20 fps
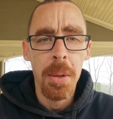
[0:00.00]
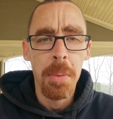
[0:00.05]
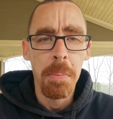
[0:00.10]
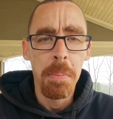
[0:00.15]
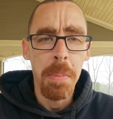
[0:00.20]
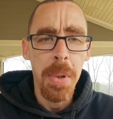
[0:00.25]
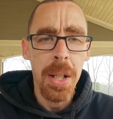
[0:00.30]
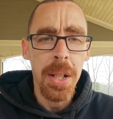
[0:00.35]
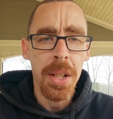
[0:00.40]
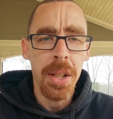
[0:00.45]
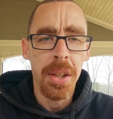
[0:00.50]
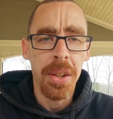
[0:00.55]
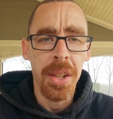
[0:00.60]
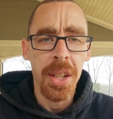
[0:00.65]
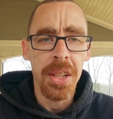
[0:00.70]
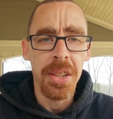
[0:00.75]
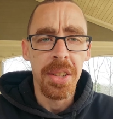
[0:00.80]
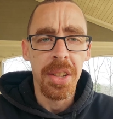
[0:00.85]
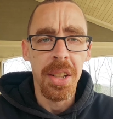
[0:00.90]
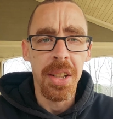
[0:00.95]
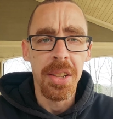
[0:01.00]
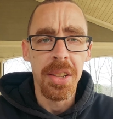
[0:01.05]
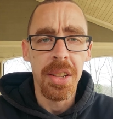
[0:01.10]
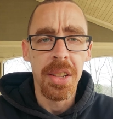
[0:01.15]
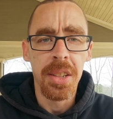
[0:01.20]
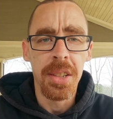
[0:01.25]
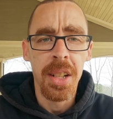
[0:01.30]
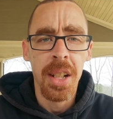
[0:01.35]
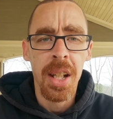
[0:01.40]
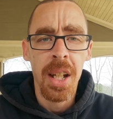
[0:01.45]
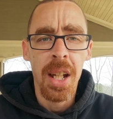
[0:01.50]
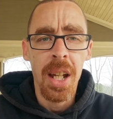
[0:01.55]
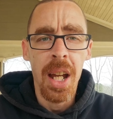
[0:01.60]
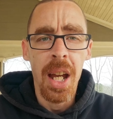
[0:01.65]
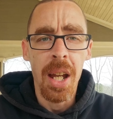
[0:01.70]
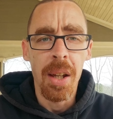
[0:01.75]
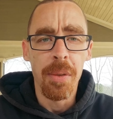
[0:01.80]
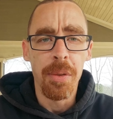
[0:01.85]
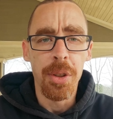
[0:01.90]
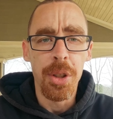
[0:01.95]
Many of these lenses
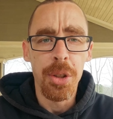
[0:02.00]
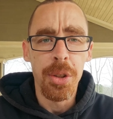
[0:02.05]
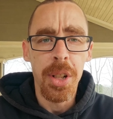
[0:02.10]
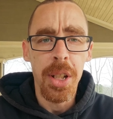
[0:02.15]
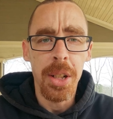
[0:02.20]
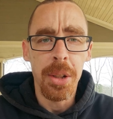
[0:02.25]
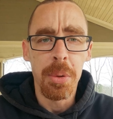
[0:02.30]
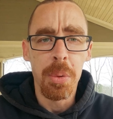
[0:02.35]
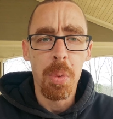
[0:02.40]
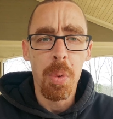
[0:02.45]
have unique